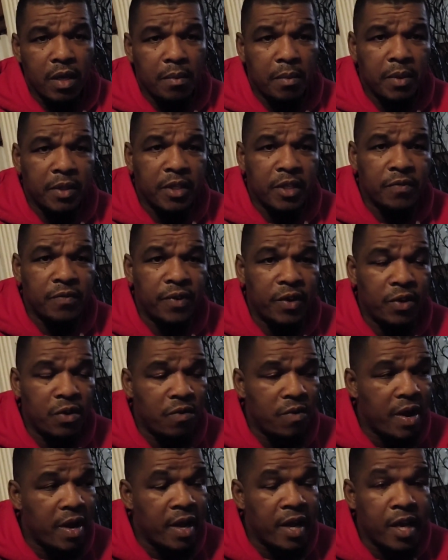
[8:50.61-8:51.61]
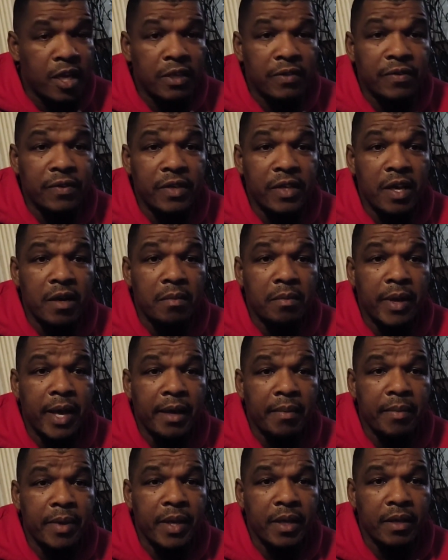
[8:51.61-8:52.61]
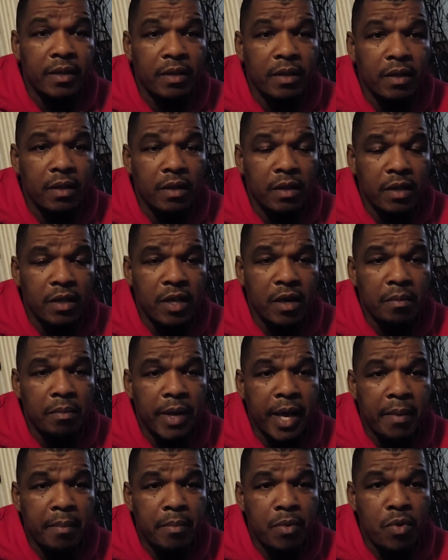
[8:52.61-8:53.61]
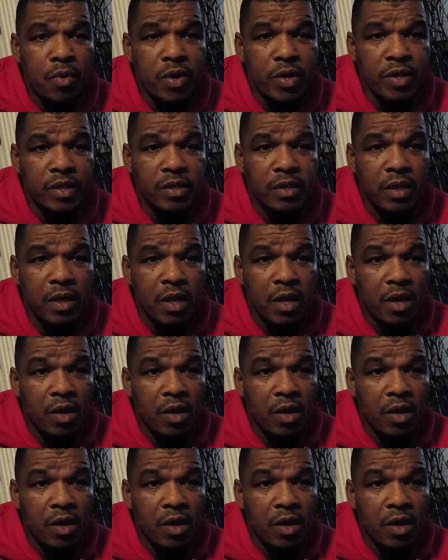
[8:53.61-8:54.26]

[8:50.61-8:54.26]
But this video right here is for young black men, young black boys.